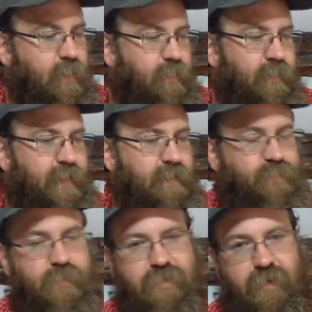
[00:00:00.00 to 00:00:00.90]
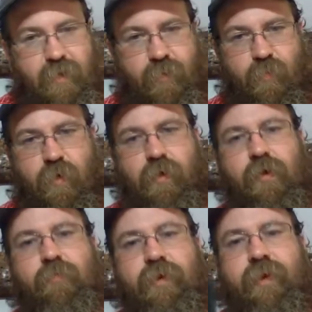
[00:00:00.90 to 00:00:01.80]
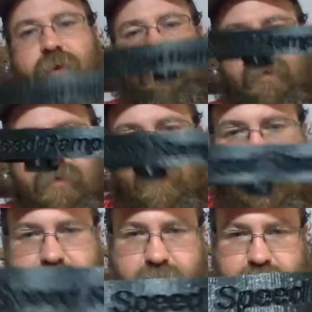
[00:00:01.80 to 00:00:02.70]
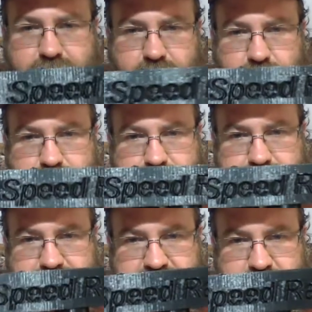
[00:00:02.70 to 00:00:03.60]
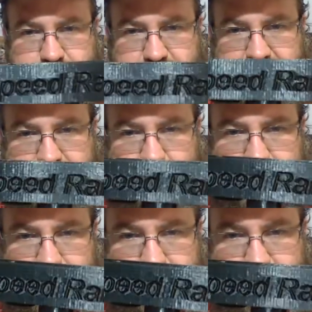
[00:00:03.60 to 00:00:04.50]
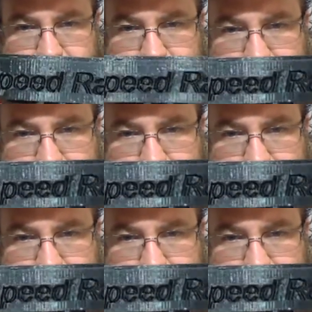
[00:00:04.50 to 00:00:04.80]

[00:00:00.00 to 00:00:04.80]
The next one's a little bit more complicated. This one here is called the Speed Ramp.